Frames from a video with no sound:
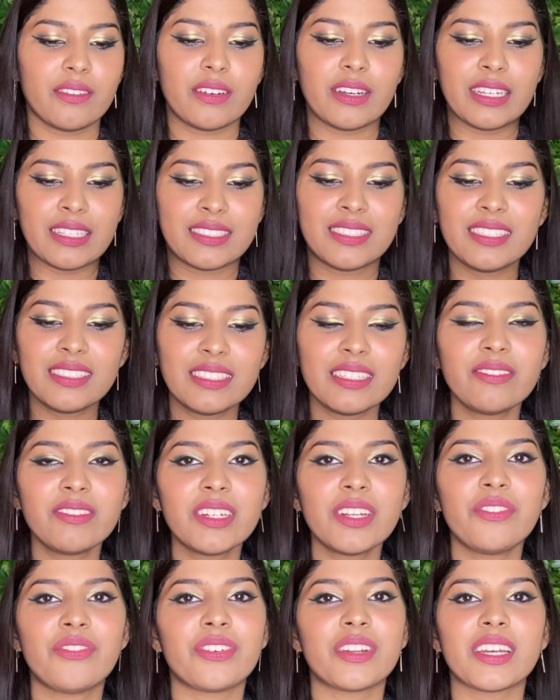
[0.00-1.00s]
is this even
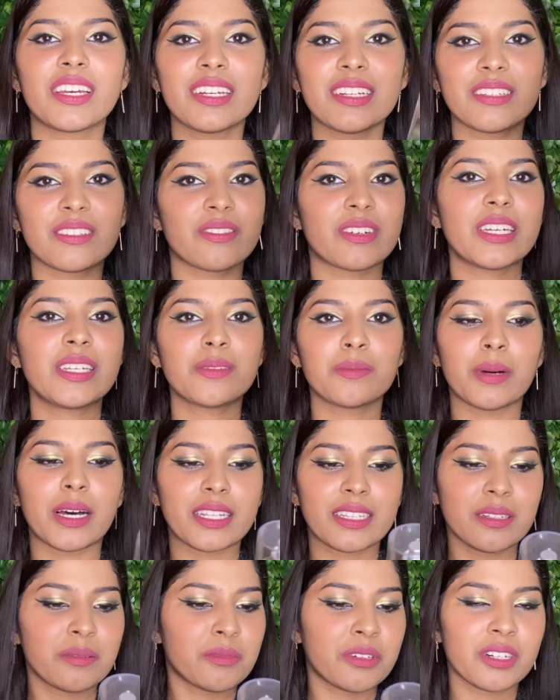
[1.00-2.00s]
a fragrance? Why is
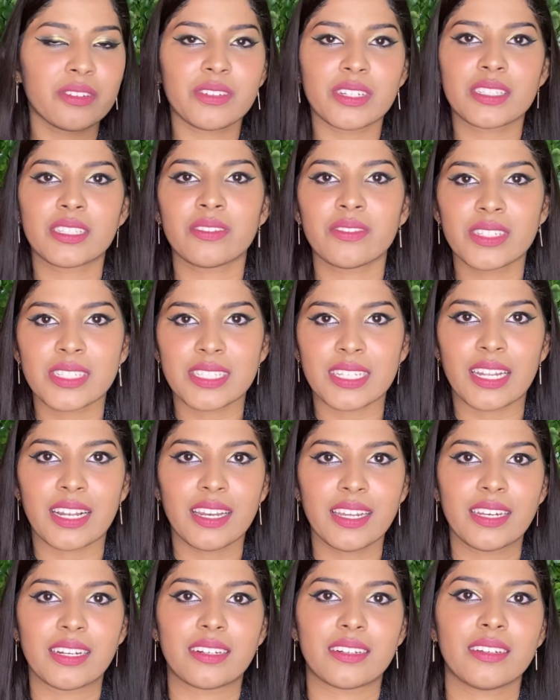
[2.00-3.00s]
Bath and Body Works even
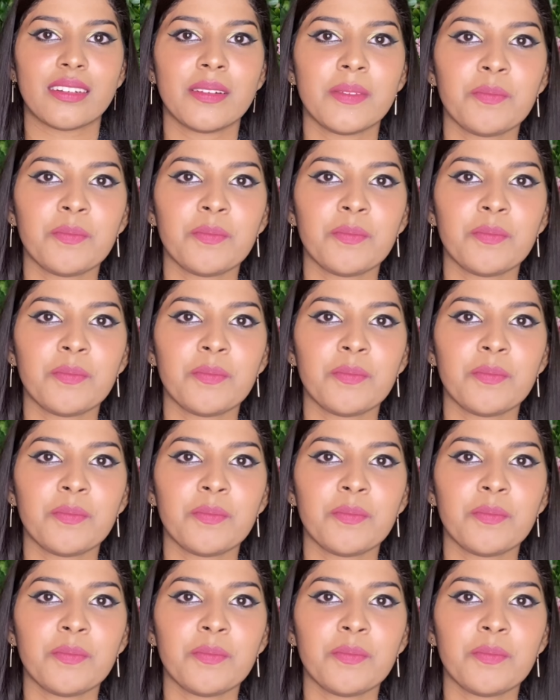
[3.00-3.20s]
selling it?